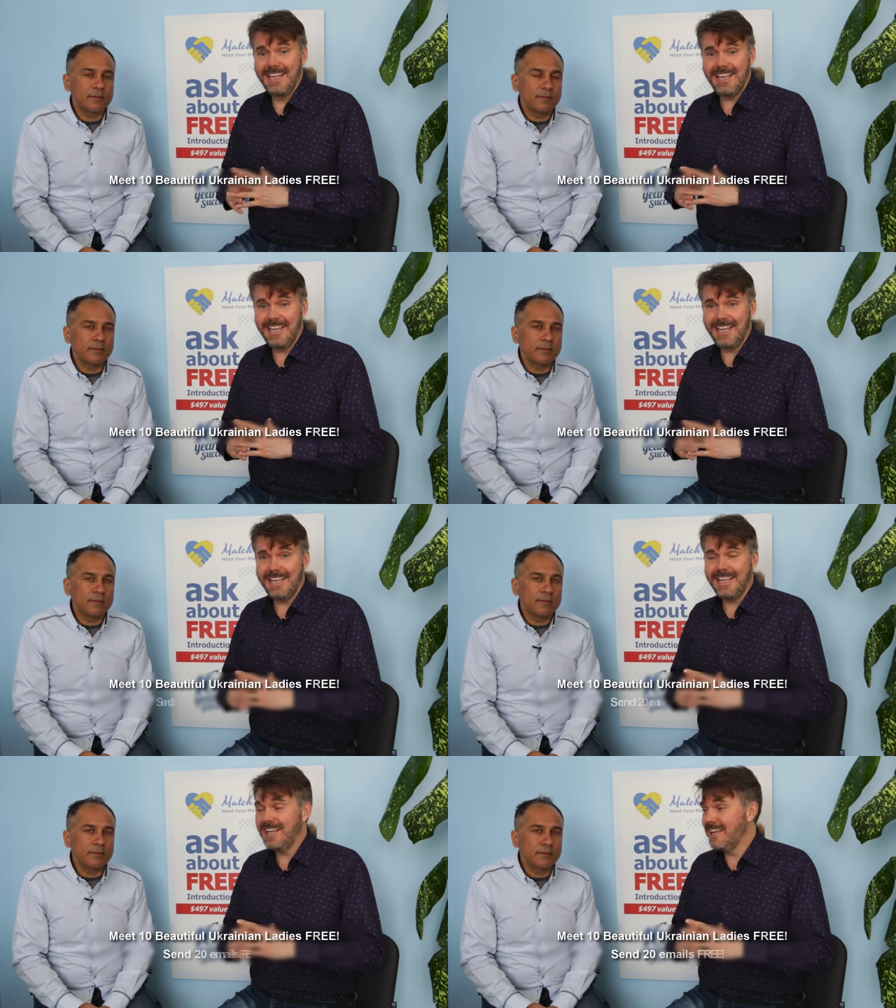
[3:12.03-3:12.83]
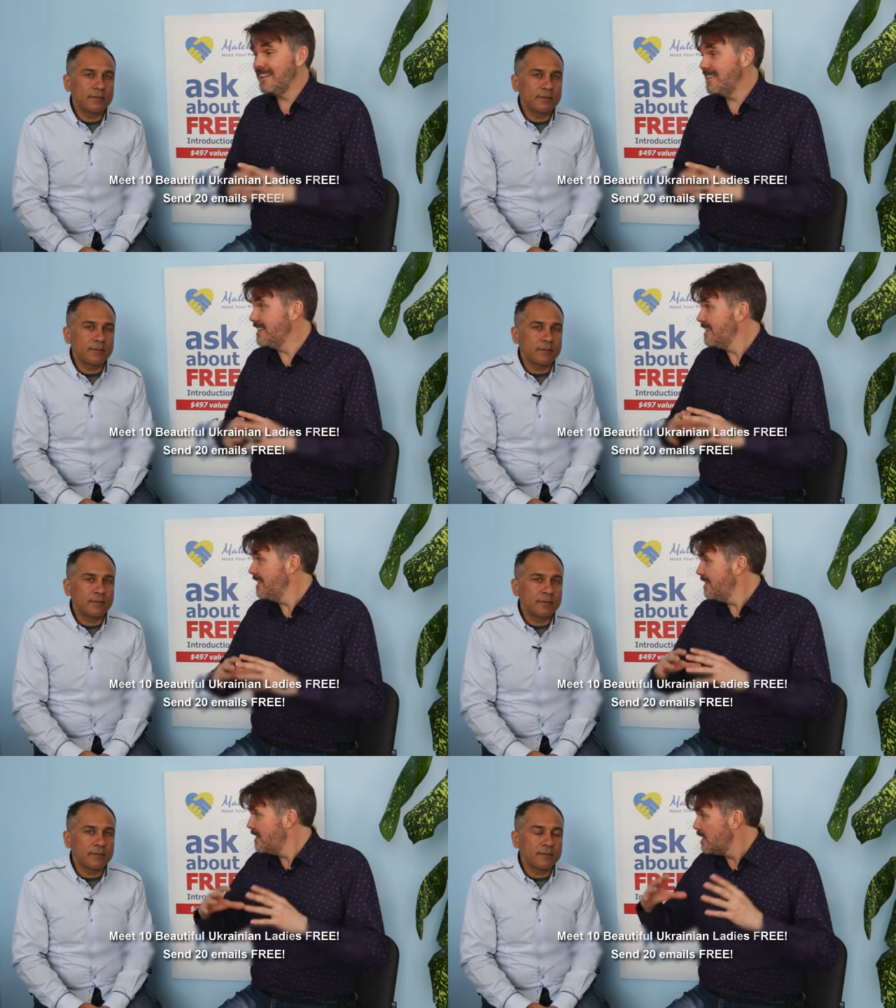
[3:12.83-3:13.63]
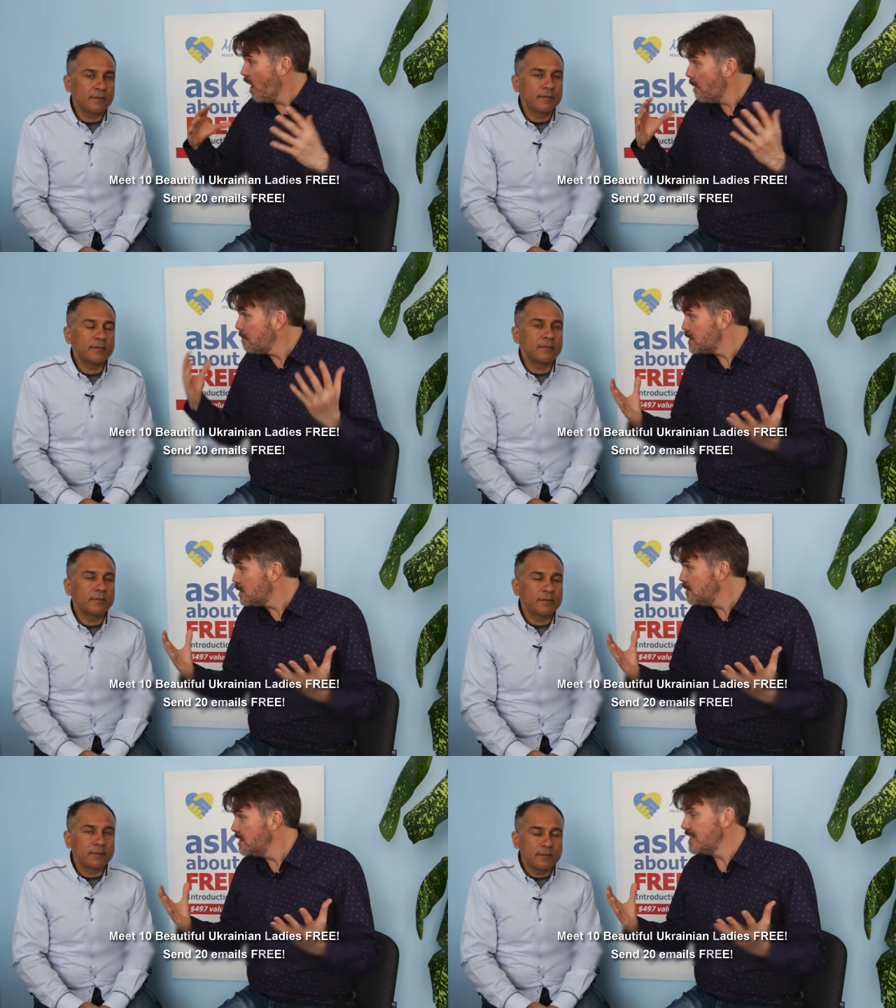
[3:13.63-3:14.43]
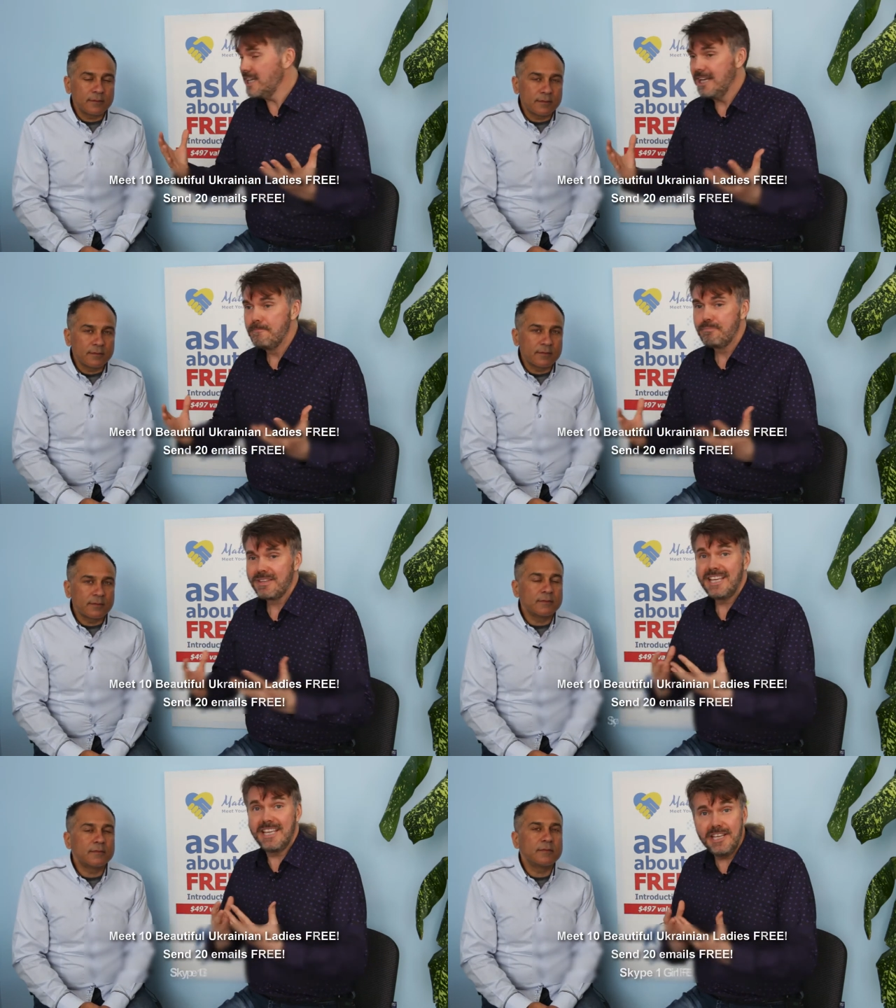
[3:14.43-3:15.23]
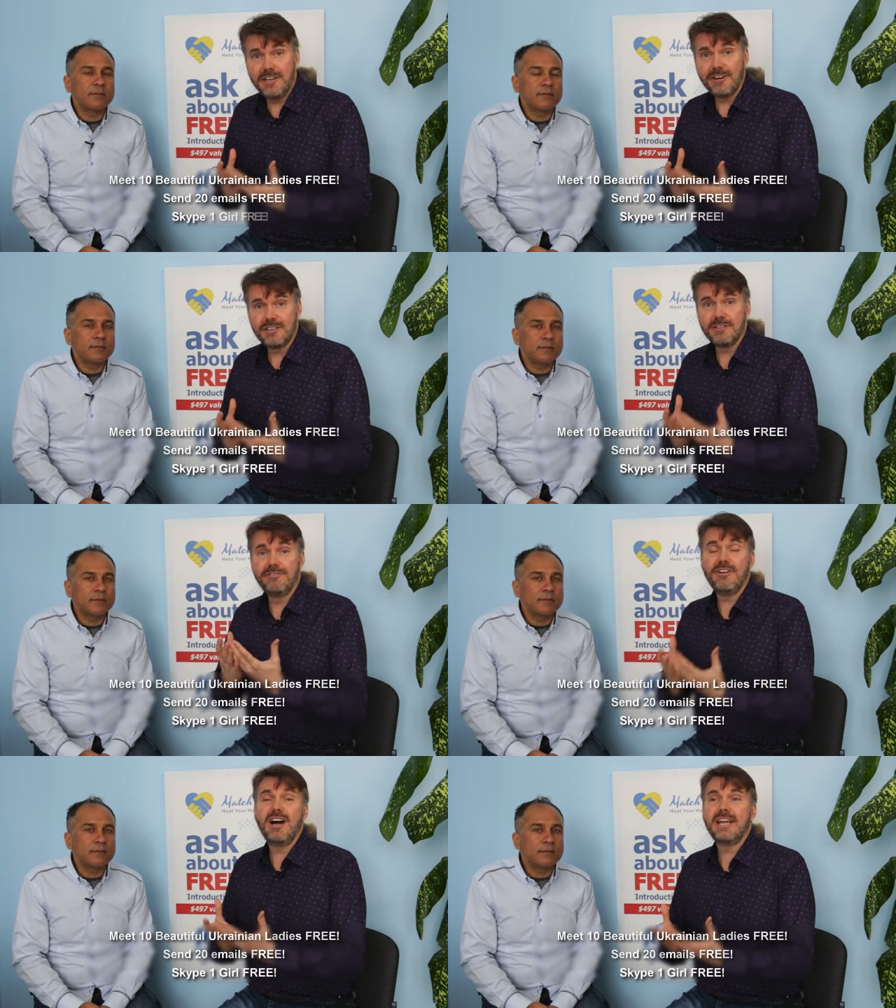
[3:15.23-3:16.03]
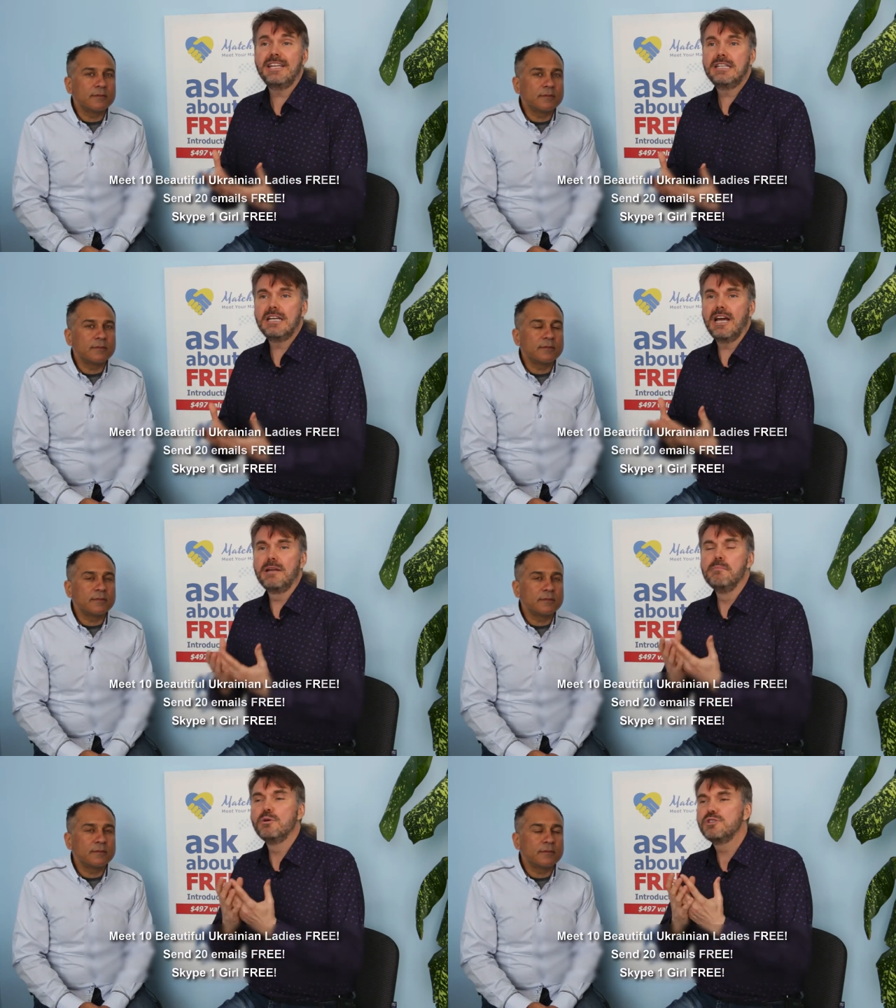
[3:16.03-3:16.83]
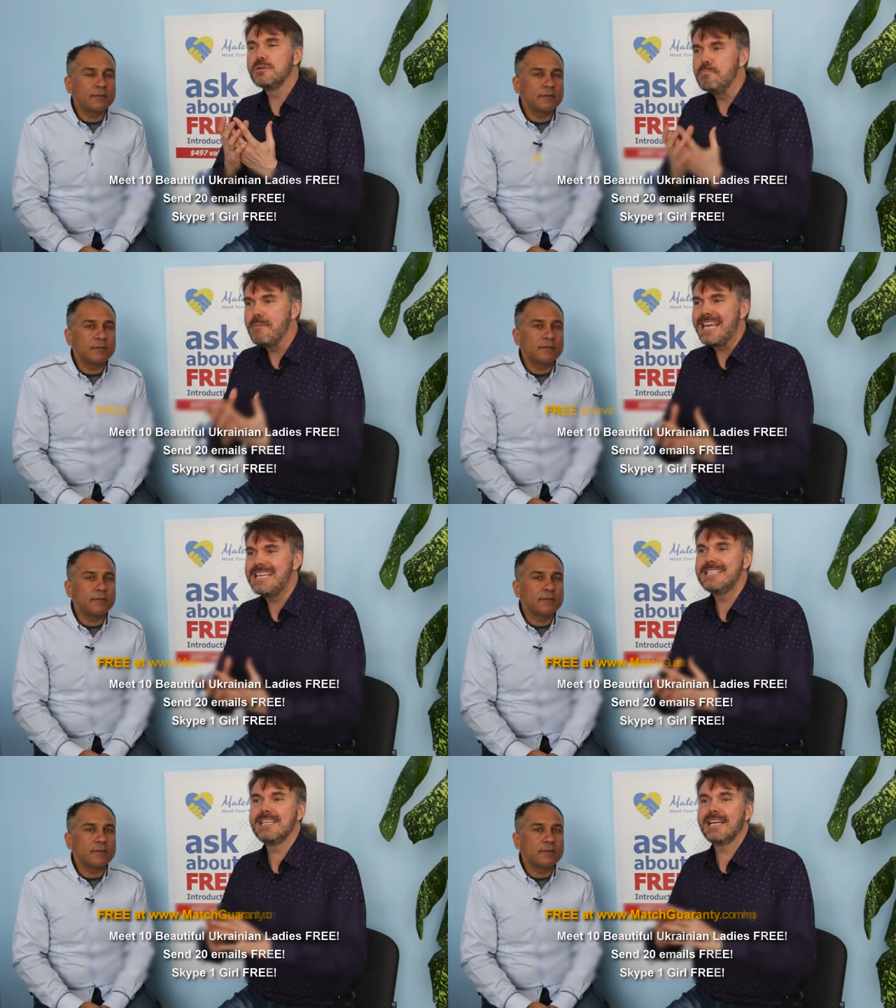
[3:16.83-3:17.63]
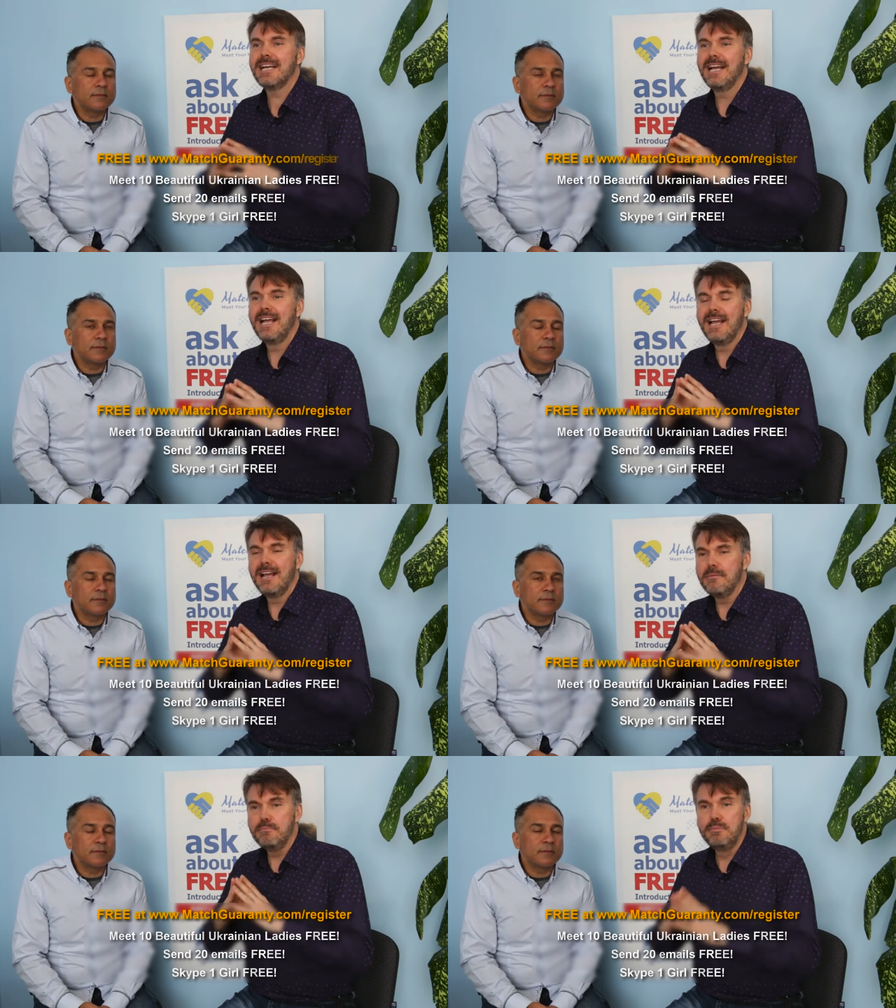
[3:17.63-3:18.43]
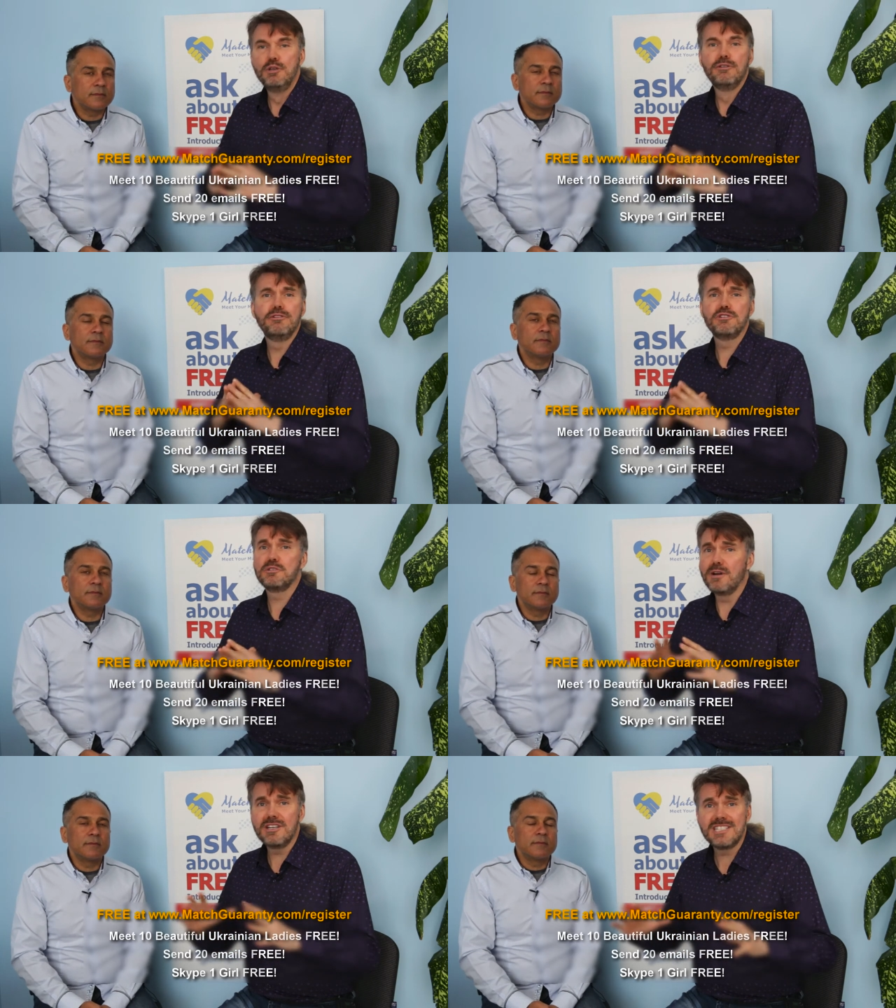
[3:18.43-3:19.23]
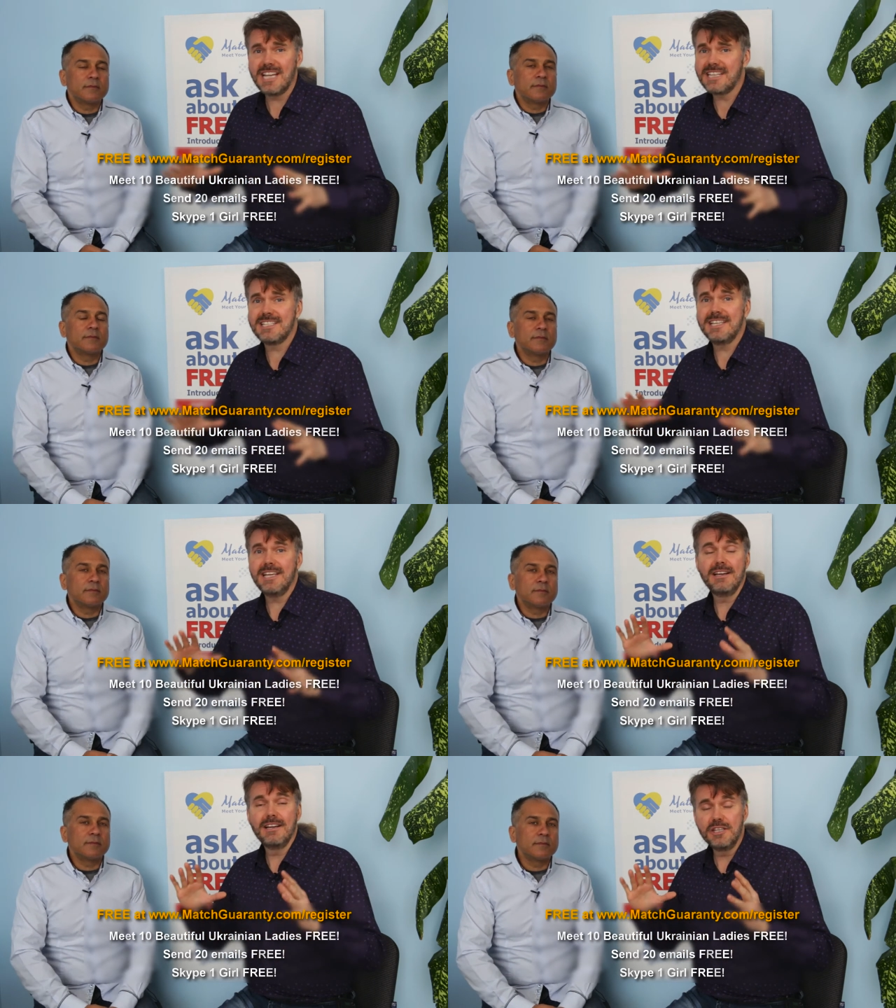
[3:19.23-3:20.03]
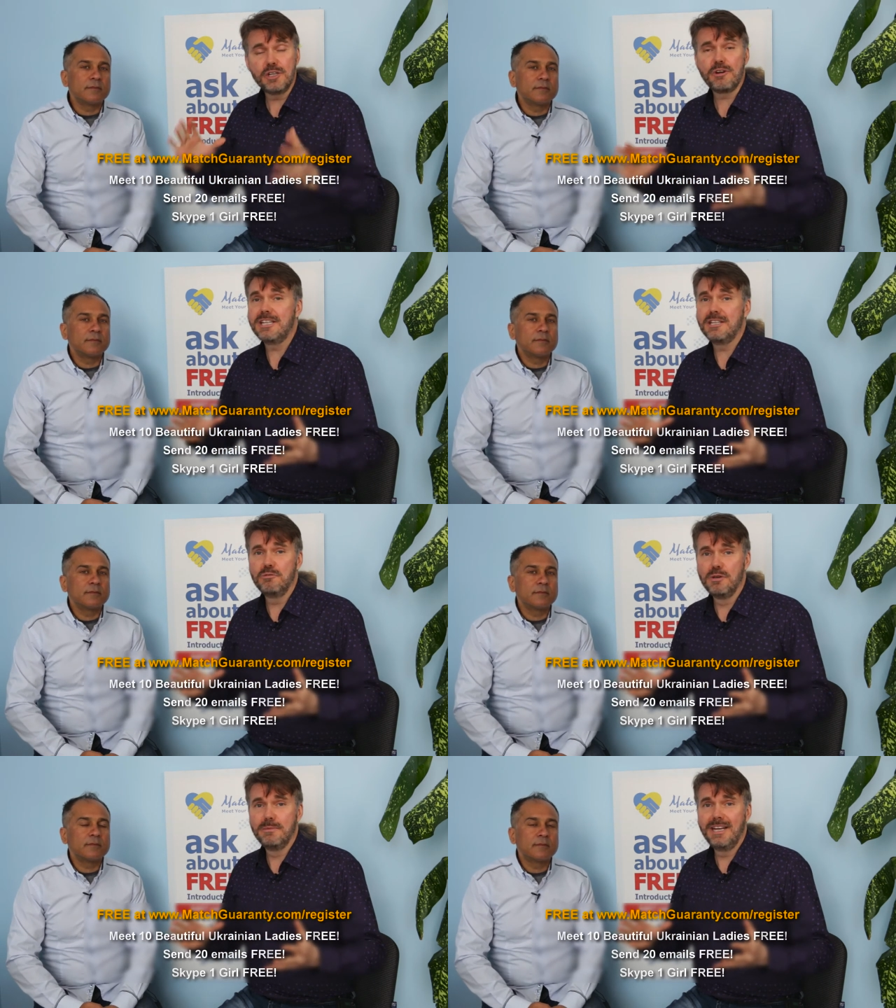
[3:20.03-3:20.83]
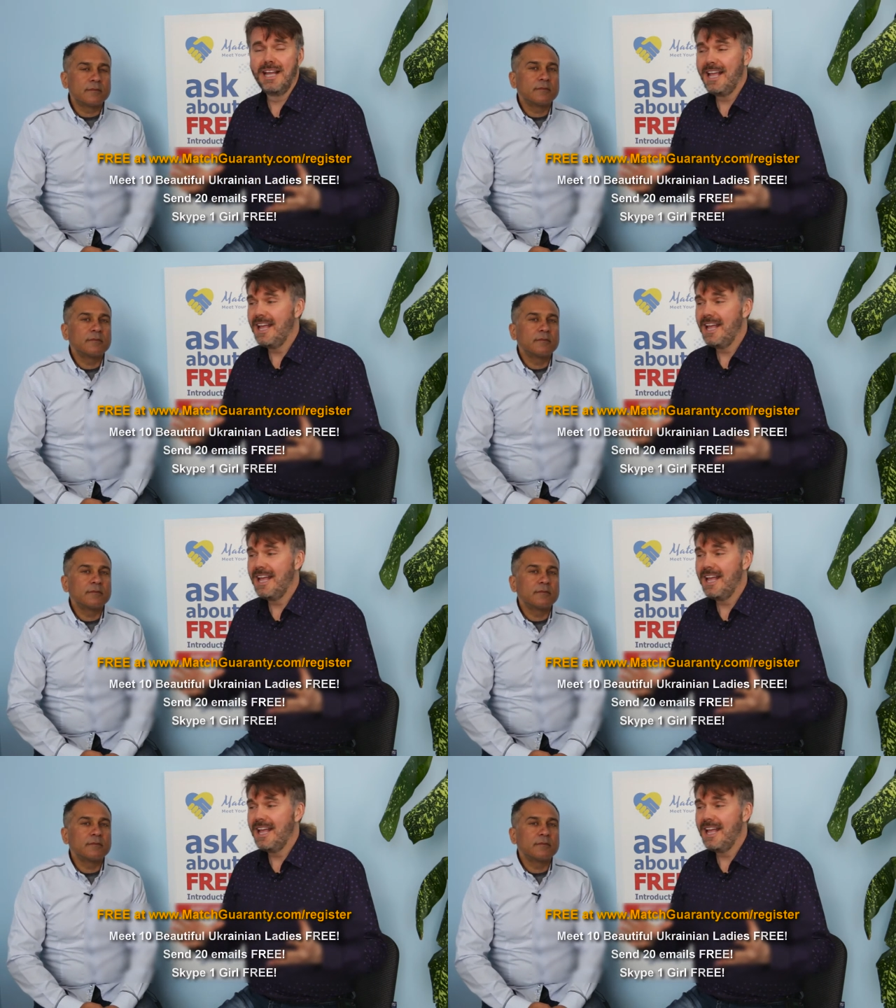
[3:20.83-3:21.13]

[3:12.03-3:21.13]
Speaker 1: the opportunity here to find a most amazing, beautiful, smart, sexy Ukrainian woman